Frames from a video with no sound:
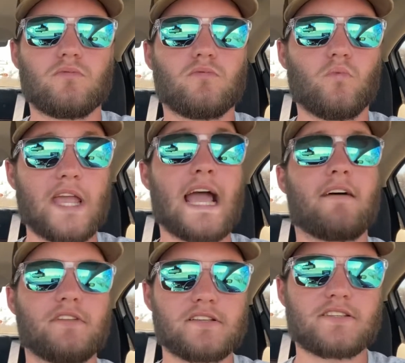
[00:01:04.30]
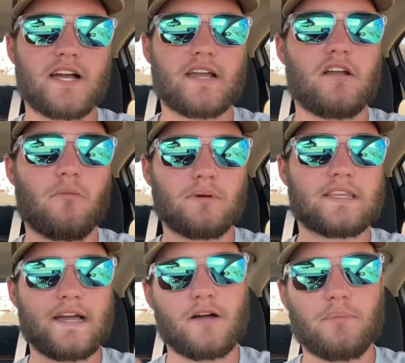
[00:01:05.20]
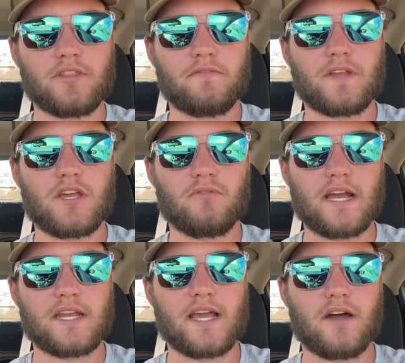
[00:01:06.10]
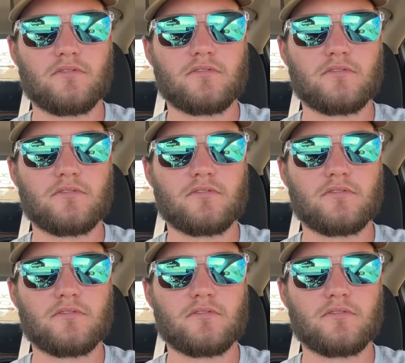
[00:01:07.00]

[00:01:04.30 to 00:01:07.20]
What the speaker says: we have the design. I'll put that up on the video right now.